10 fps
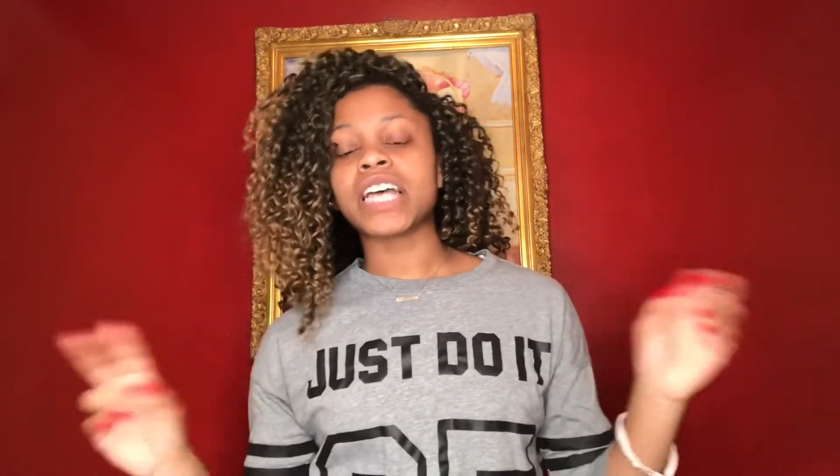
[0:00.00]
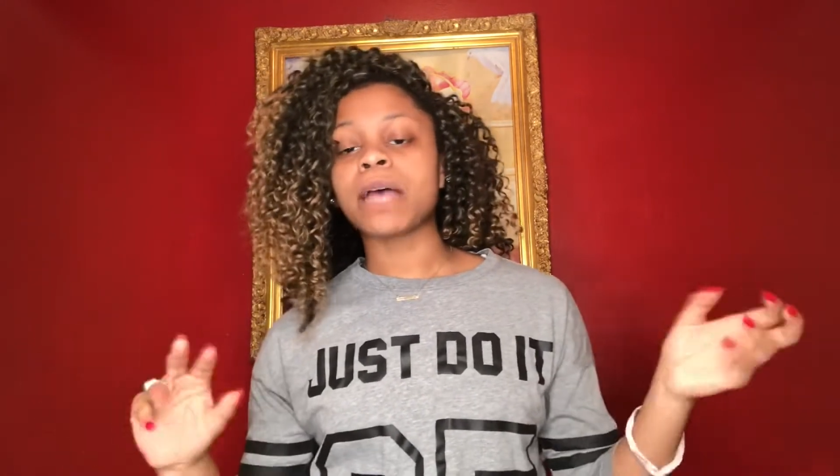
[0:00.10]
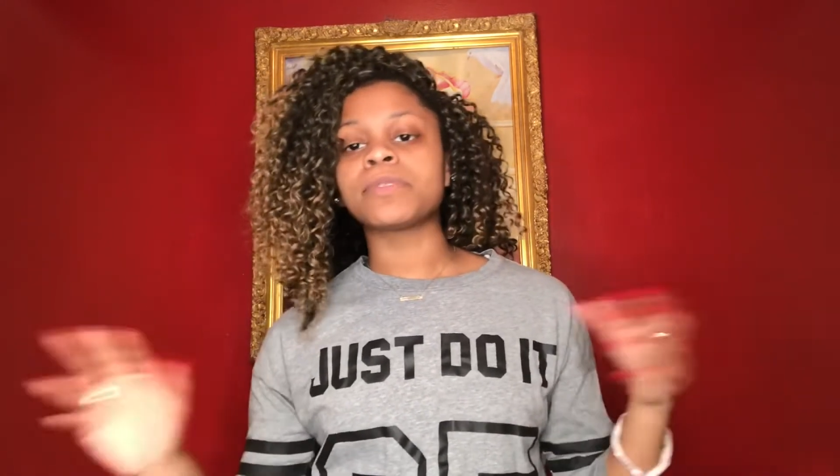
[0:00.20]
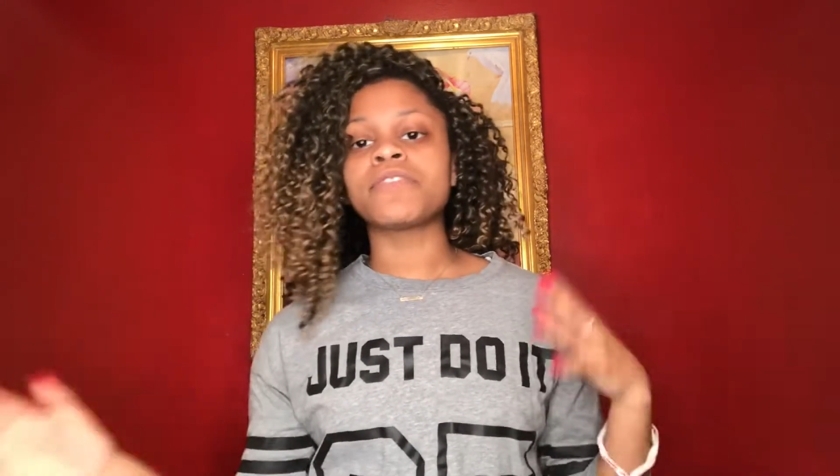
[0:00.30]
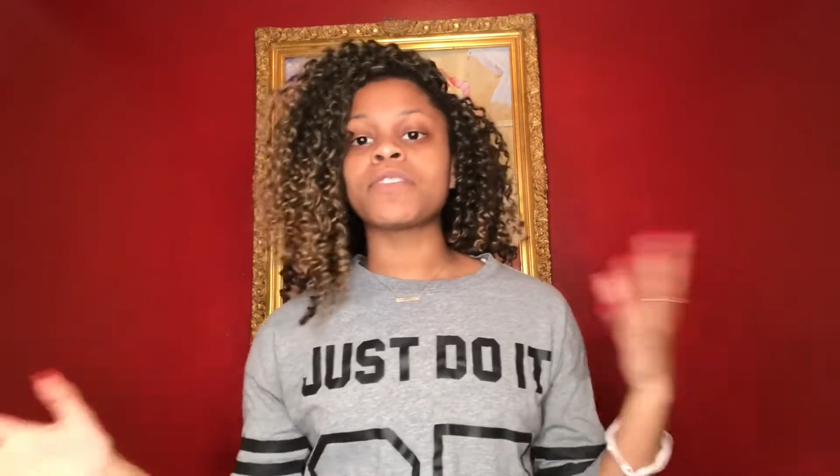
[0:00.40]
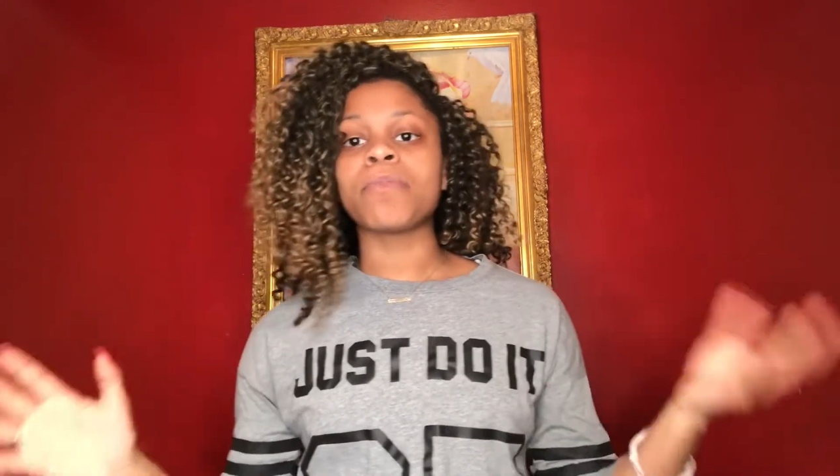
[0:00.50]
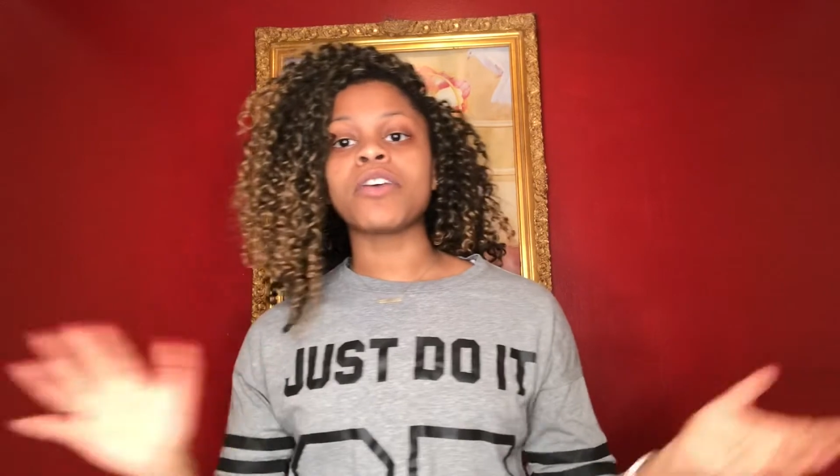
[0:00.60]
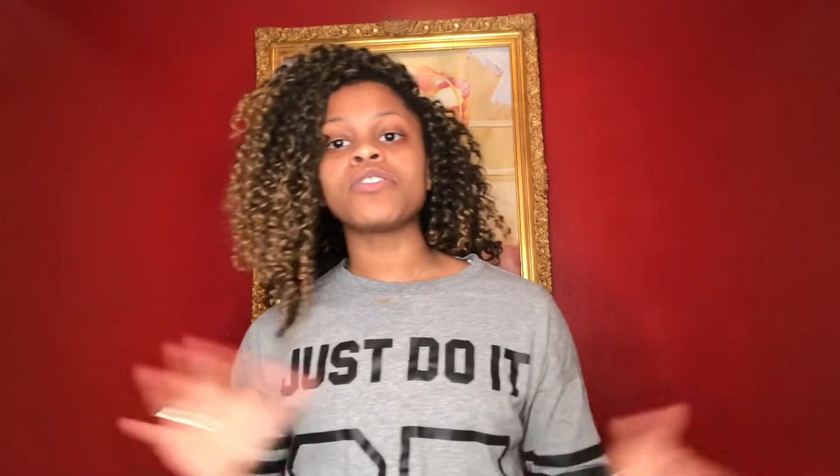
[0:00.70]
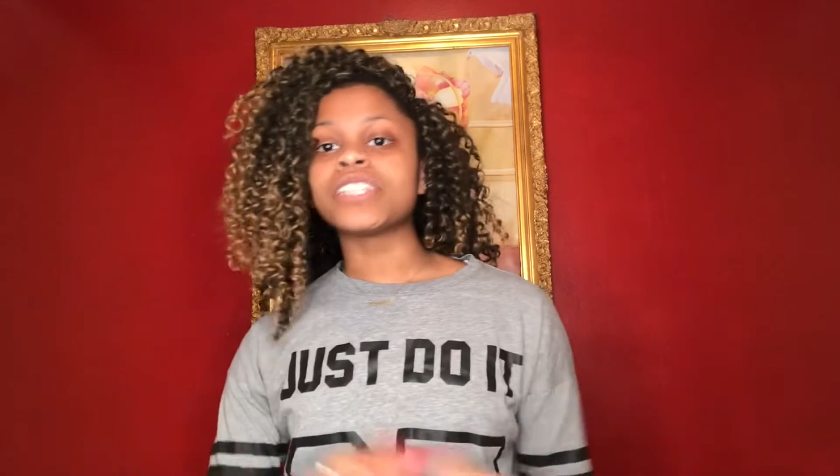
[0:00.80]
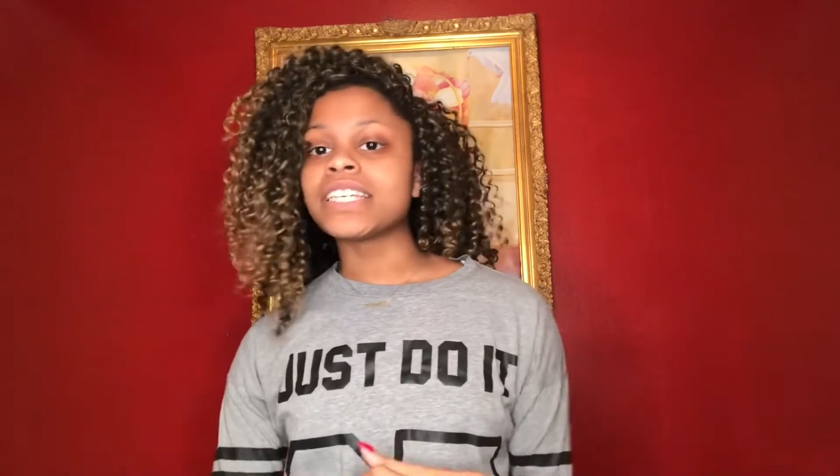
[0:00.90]
types of
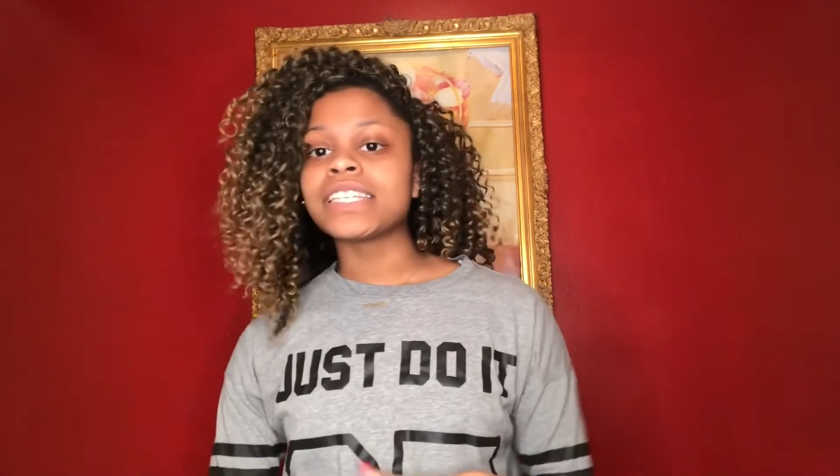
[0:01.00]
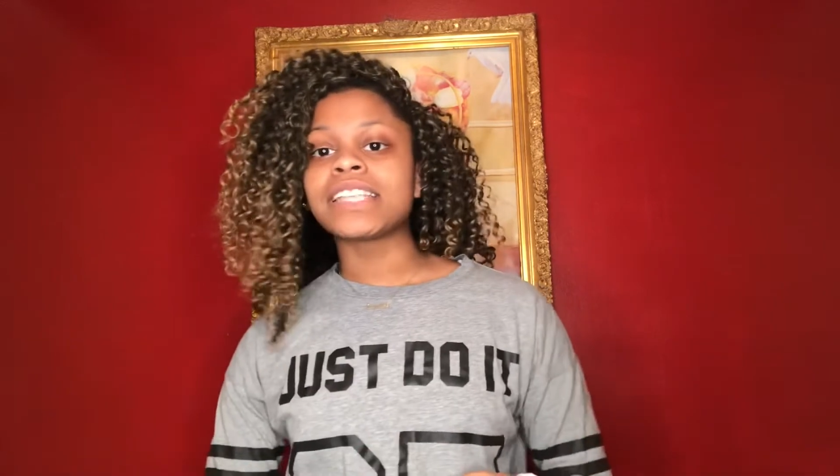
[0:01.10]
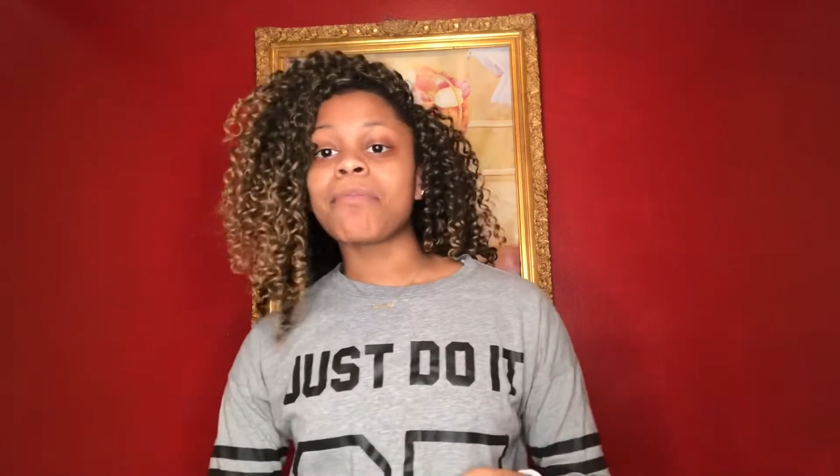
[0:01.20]
emojis.